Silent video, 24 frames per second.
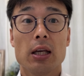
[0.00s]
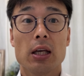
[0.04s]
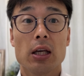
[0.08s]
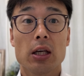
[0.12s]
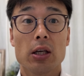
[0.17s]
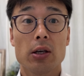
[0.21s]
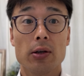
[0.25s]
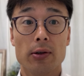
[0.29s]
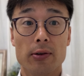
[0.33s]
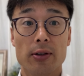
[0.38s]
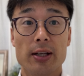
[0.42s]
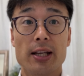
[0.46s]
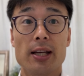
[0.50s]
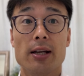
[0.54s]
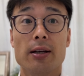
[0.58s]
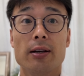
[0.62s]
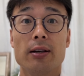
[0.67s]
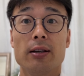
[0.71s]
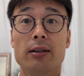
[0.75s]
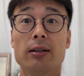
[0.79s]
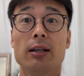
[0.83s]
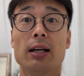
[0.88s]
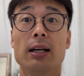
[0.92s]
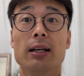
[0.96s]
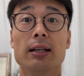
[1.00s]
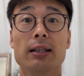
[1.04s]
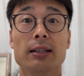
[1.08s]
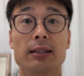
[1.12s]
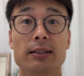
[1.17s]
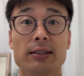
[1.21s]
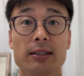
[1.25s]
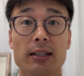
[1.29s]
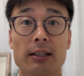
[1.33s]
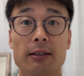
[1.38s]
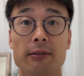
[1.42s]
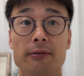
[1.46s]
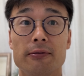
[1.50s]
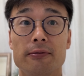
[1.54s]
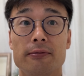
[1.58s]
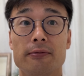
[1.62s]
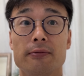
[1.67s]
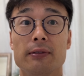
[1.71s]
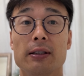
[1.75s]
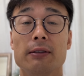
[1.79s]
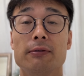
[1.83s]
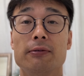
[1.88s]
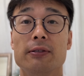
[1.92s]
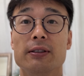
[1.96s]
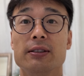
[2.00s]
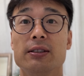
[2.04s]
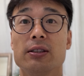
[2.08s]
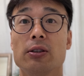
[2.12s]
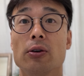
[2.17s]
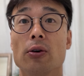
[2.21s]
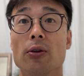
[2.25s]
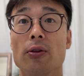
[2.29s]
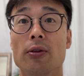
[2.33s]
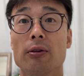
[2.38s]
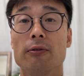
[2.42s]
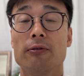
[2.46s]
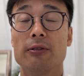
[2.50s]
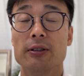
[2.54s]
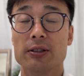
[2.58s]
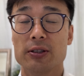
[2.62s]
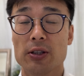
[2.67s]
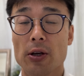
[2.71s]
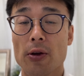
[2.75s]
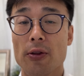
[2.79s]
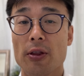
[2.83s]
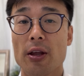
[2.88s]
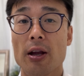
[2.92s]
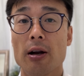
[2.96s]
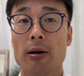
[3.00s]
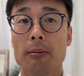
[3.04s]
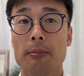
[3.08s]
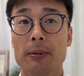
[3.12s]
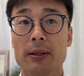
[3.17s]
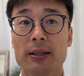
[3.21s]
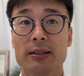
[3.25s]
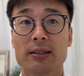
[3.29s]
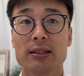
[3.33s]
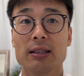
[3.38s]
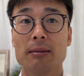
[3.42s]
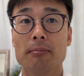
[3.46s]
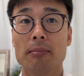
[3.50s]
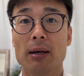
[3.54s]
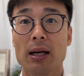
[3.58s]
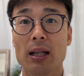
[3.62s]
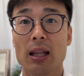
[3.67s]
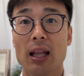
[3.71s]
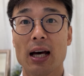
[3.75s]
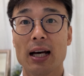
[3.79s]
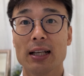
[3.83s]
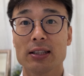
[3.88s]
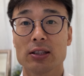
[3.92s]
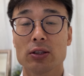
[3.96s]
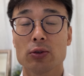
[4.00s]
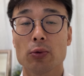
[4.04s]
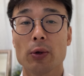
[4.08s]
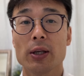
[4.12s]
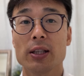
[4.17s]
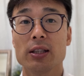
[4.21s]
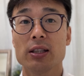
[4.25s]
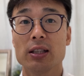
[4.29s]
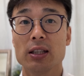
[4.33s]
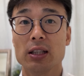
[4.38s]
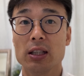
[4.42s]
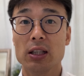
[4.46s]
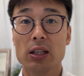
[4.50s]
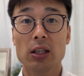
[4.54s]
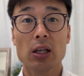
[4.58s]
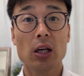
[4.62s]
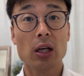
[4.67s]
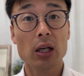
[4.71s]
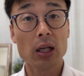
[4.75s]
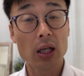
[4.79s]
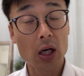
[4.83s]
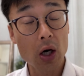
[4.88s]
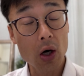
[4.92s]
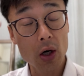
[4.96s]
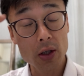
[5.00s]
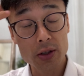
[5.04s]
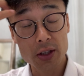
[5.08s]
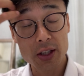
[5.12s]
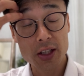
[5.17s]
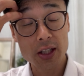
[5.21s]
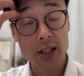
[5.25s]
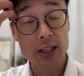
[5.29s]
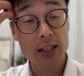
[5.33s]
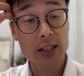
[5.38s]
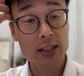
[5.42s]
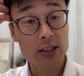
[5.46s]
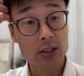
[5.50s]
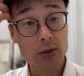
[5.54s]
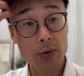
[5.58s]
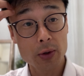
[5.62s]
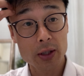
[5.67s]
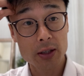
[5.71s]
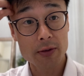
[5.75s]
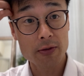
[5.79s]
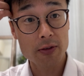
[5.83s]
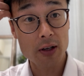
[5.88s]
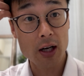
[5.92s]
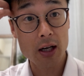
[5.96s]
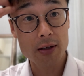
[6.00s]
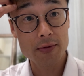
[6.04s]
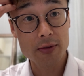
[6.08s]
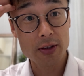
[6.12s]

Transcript: career as a physical physiotherapist in my last 25